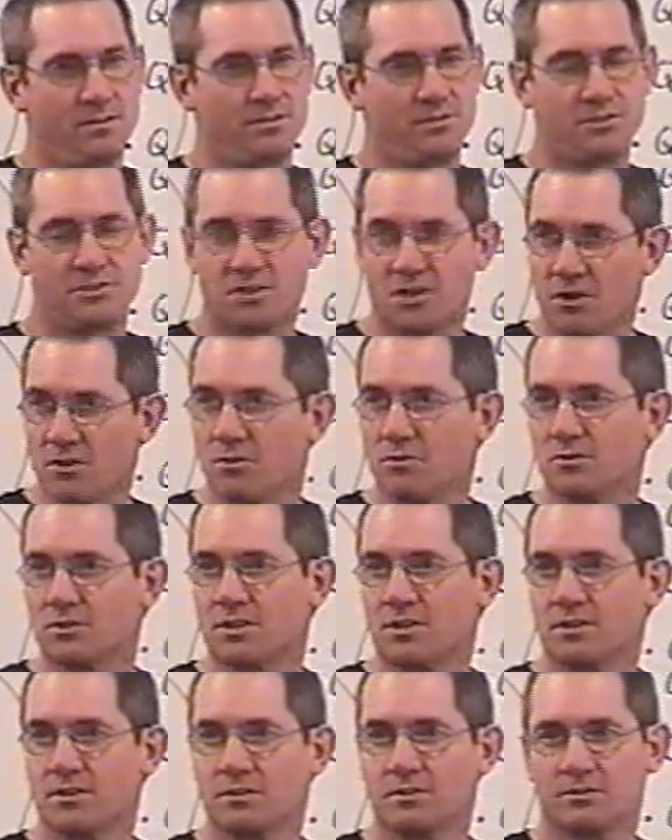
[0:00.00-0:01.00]
Don't
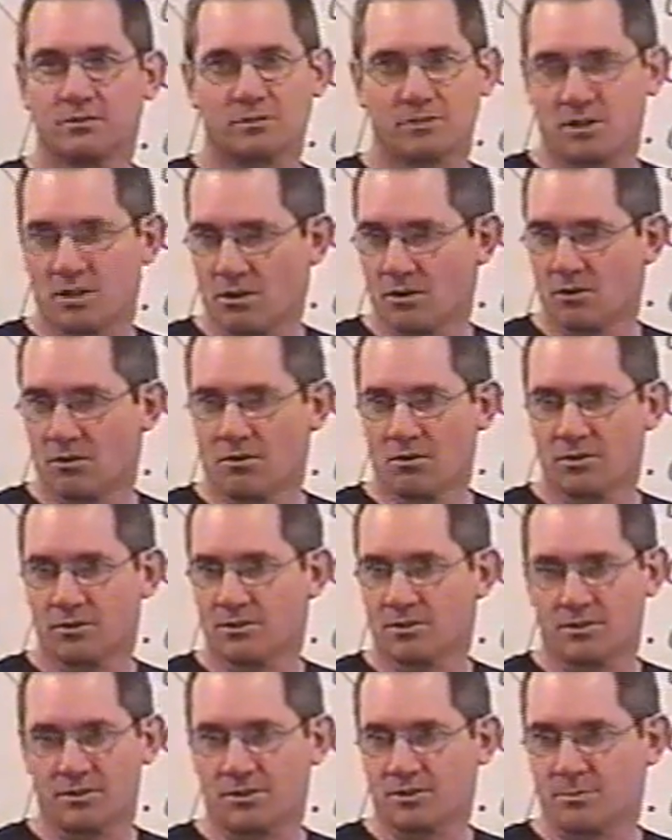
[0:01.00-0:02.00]
go to
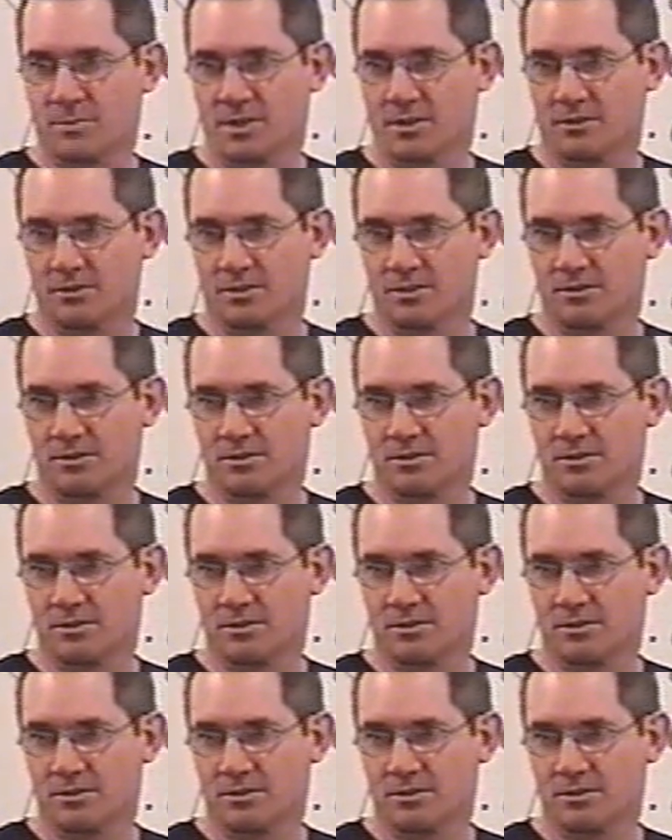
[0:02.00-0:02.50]
the Samaritans.